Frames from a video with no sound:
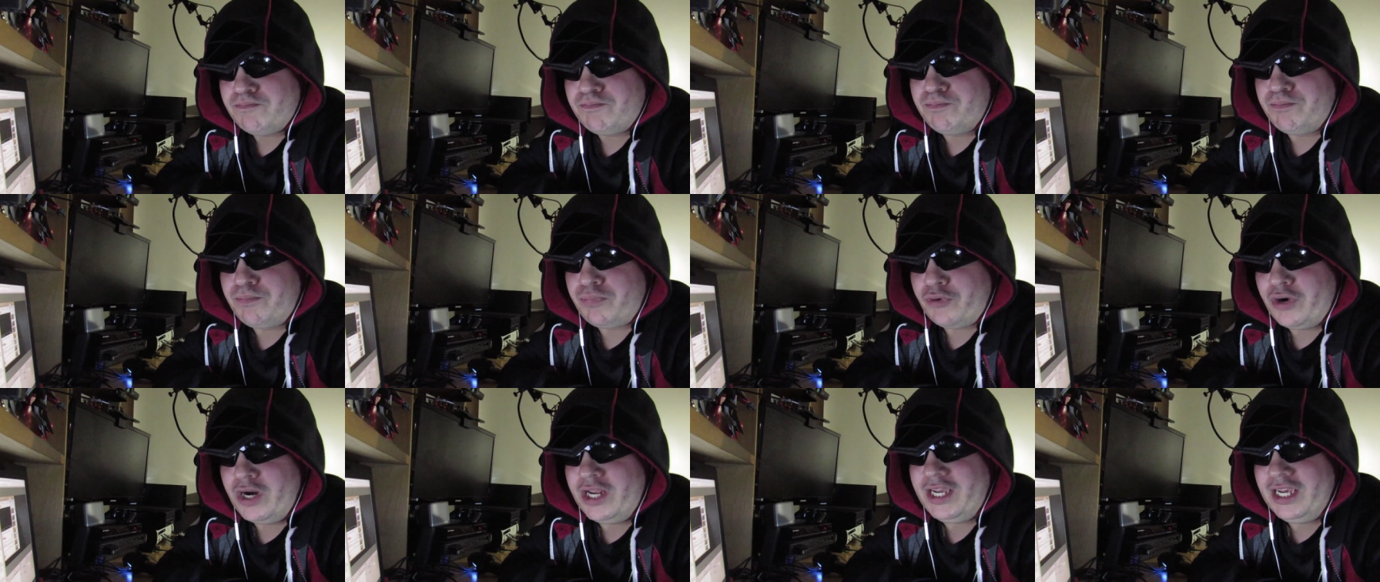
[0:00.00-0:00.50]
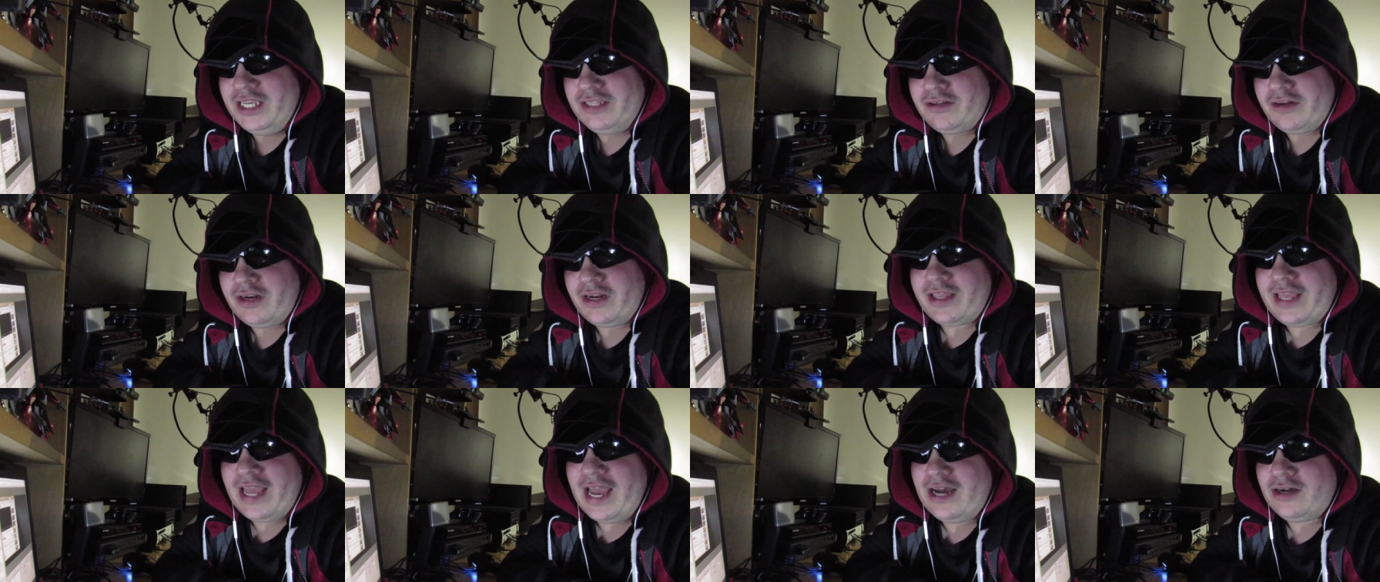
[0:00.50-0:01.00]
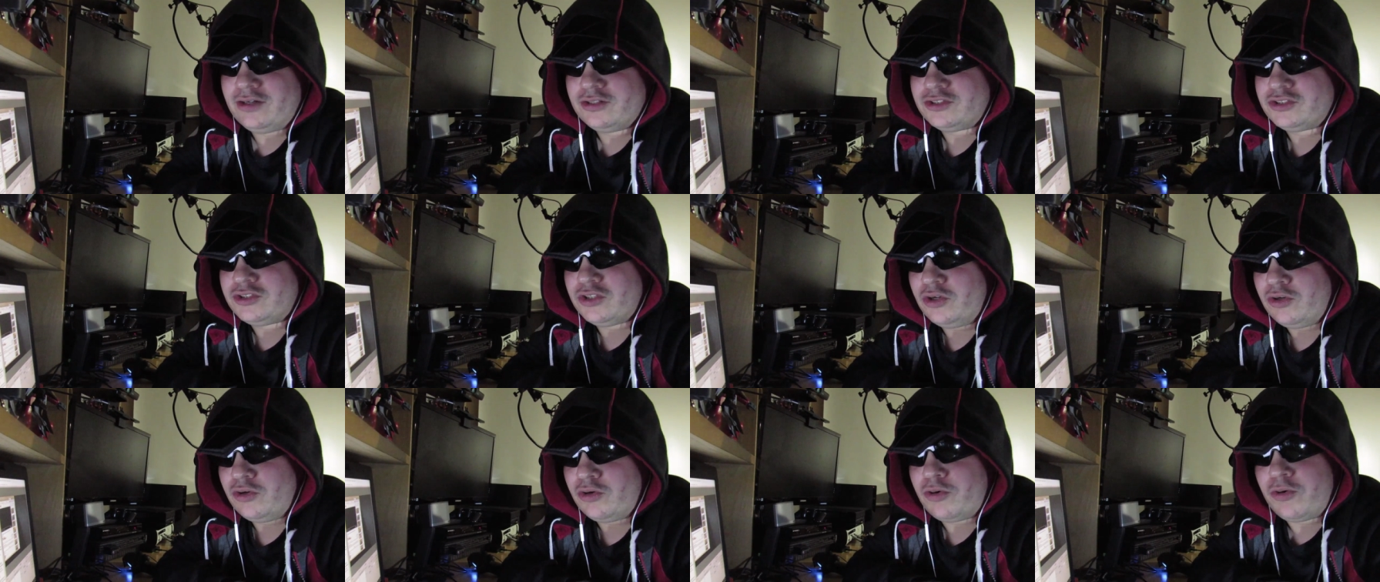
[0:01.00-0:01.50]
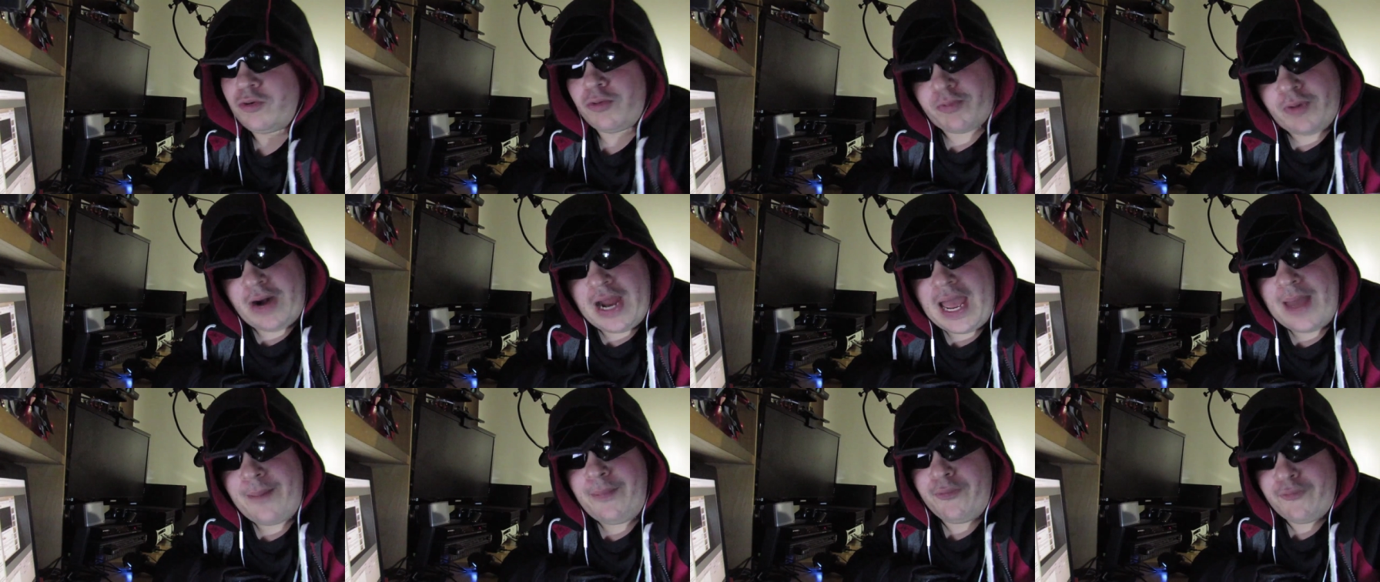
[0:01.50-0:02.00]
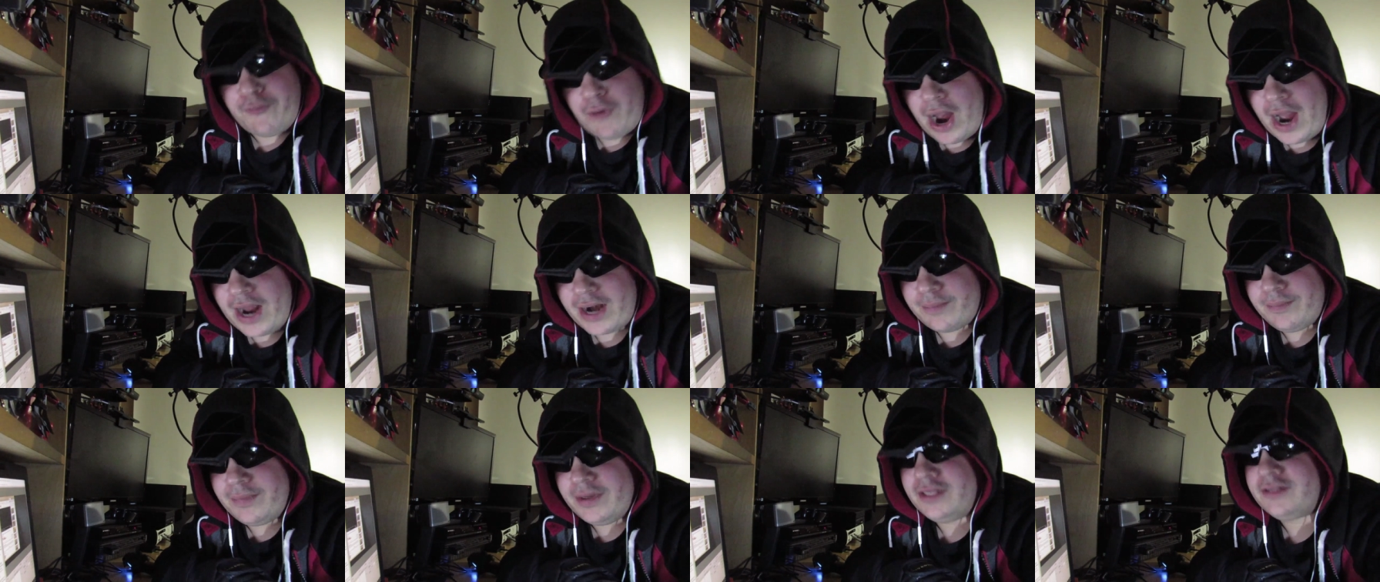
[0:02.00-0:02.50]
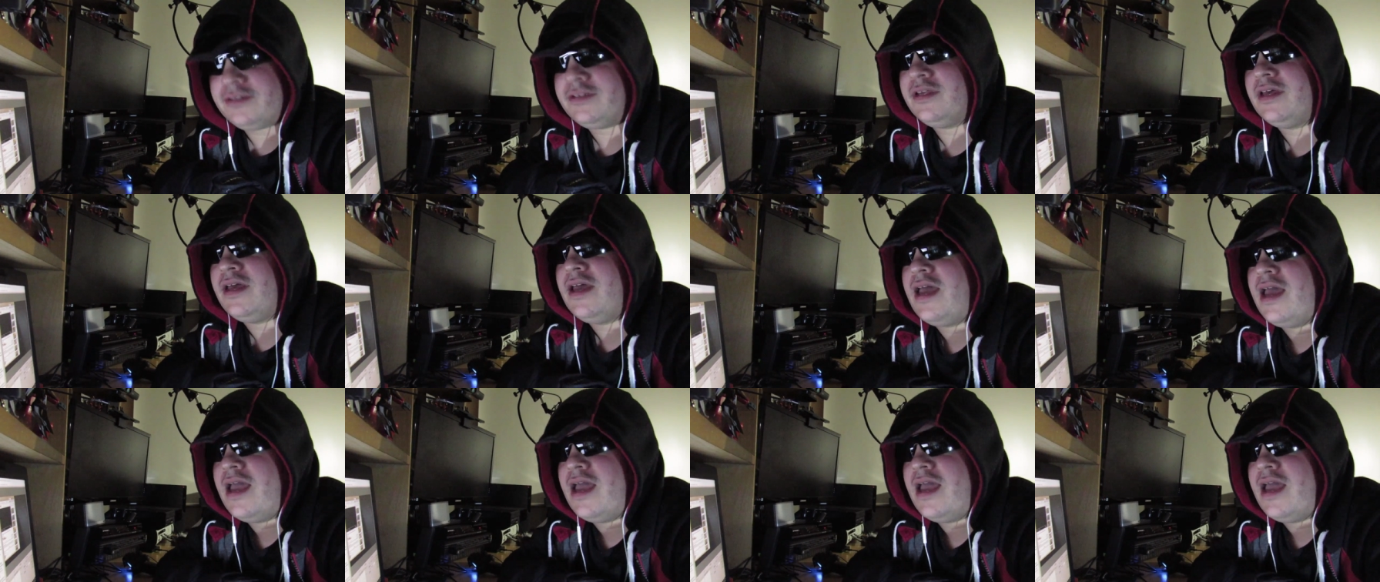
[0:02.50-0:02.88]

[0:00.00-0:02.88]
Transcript: break into the council, grab Rodimus,